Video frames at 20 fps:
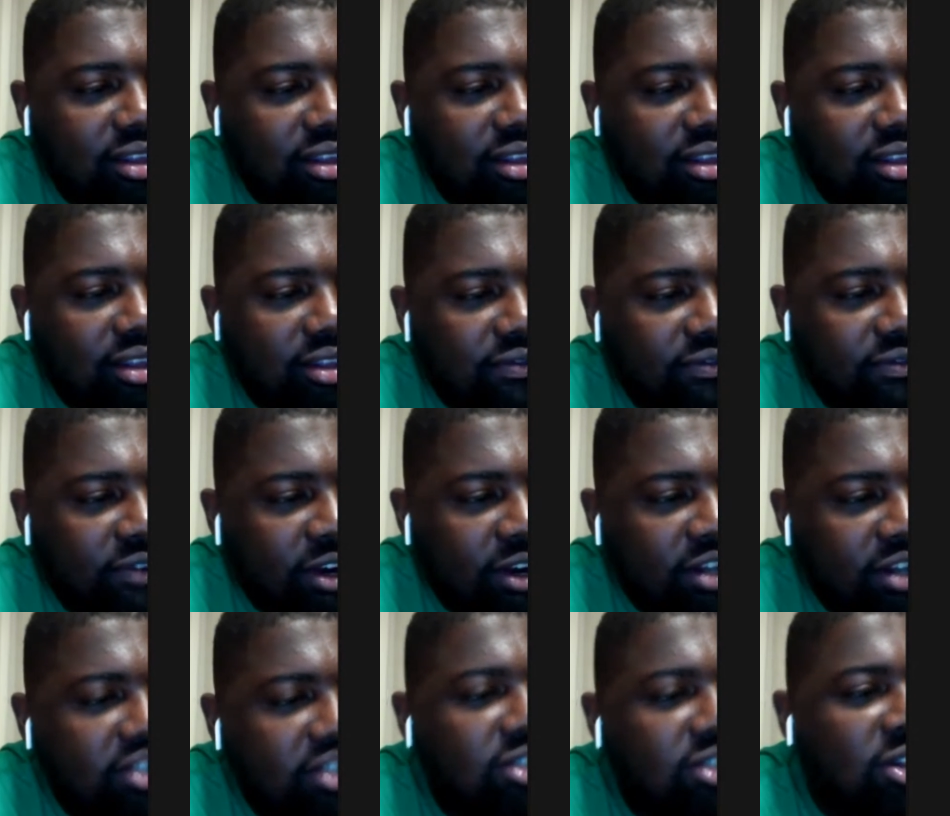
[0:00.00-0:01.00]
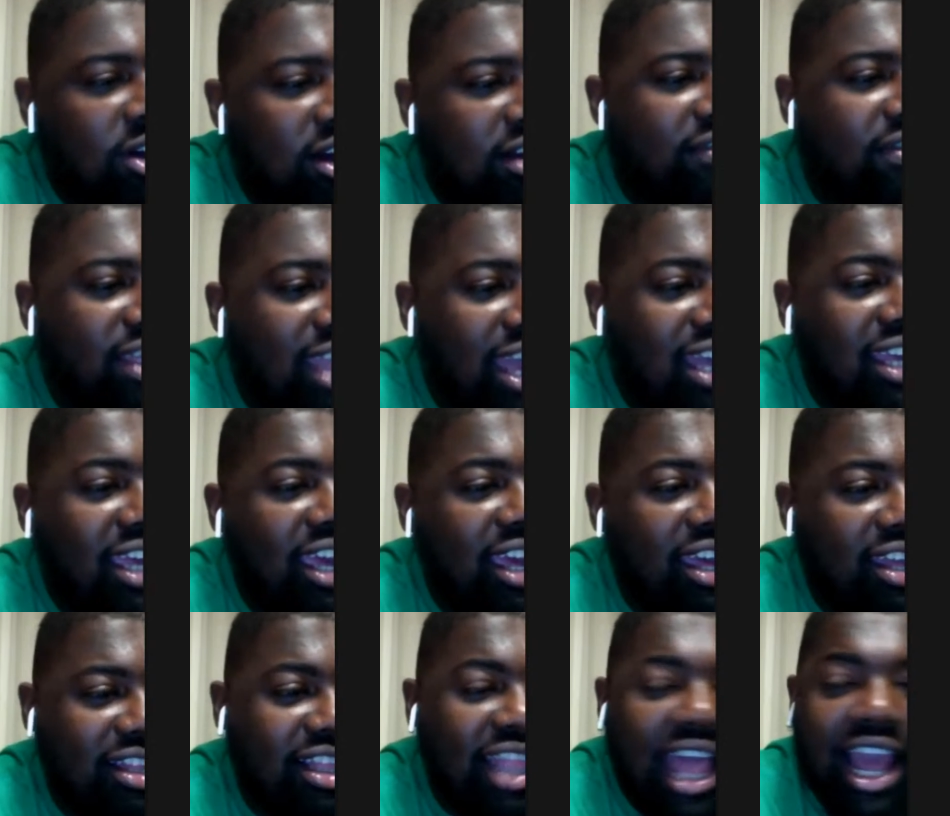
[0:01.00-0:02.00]
First off,
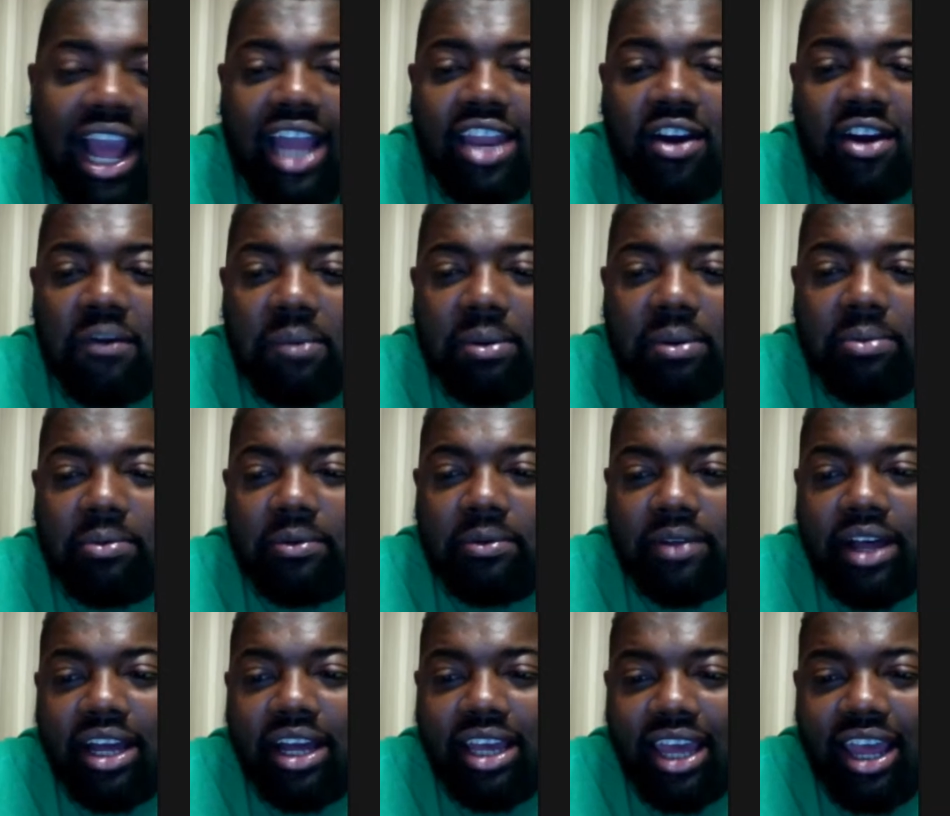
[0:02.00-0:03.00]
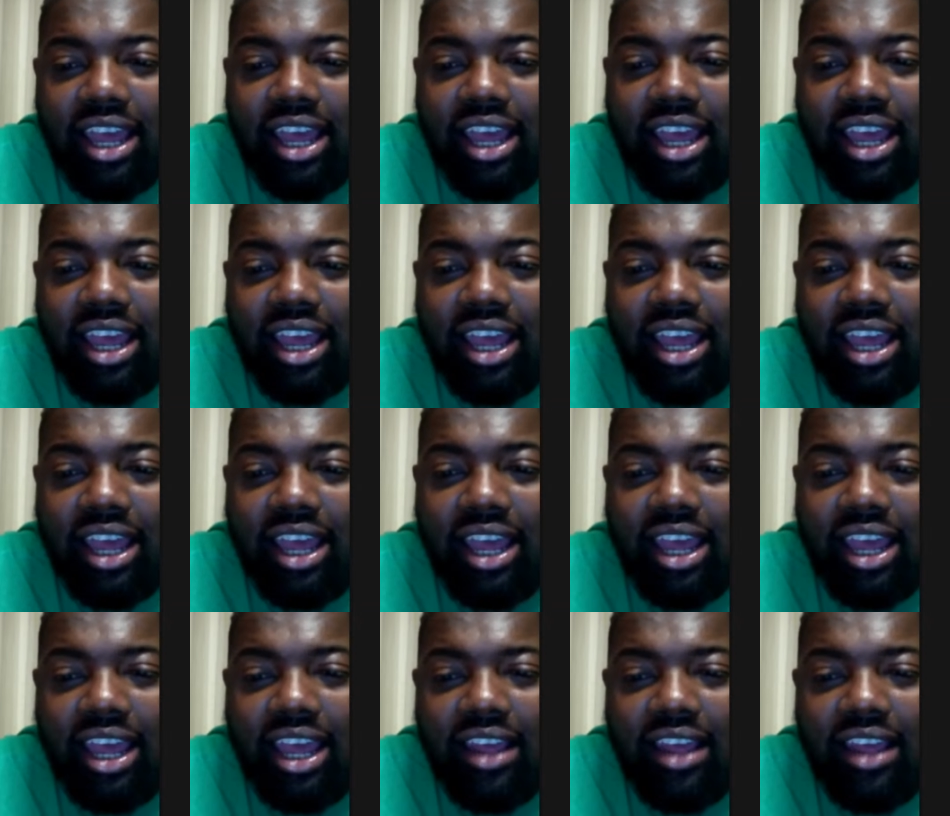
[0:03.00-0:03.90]
I know people again